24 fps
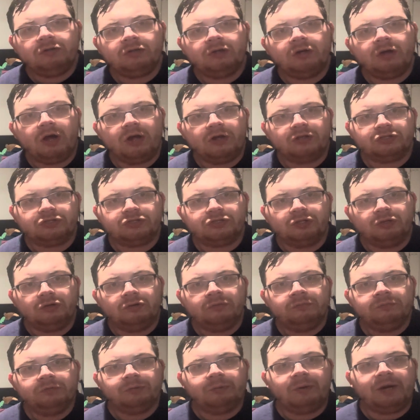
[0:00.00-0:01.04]

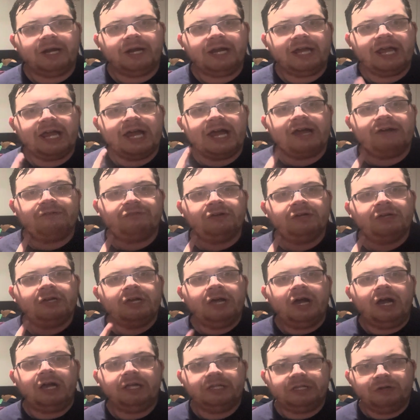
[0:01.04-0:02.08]
arsenal, you want to have
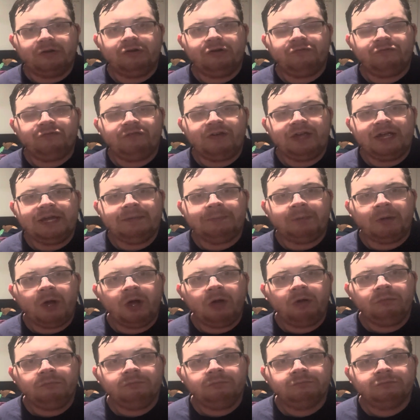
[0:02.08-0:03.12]
a urethane
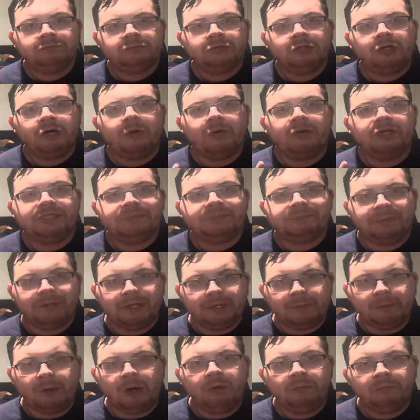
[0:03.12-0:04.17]
ball or a spare
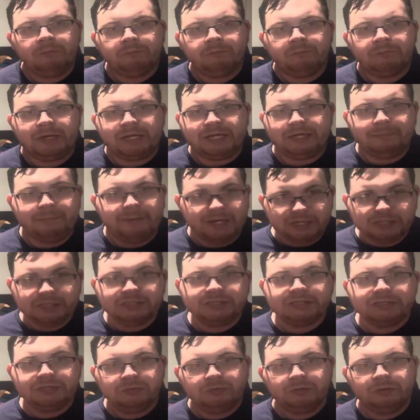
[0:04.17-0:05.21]
ball, like a
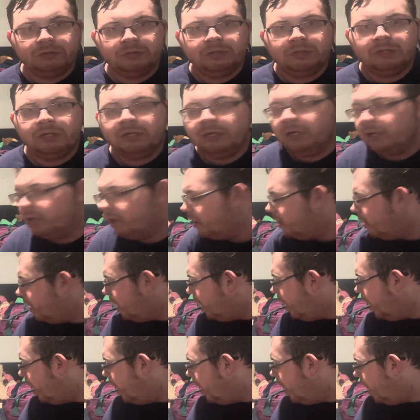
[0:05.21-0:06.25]
mix.
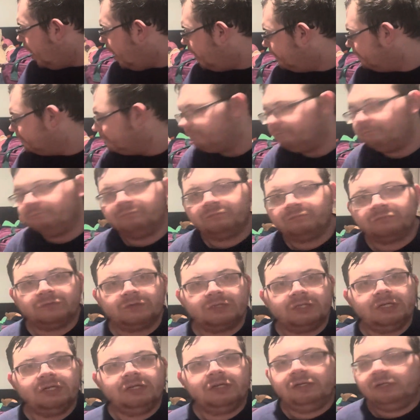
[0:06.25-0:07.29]
You
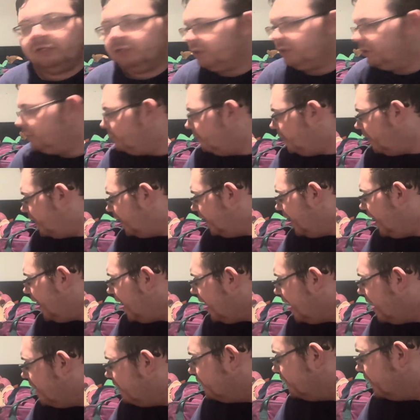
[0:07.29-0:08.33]
want to
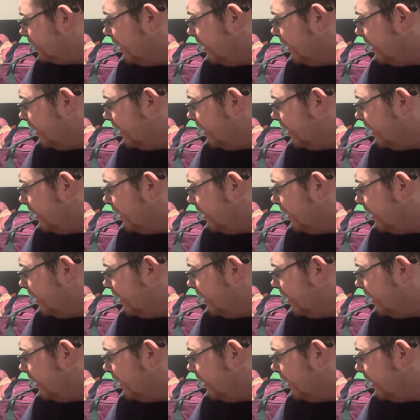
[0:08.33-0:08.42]
have an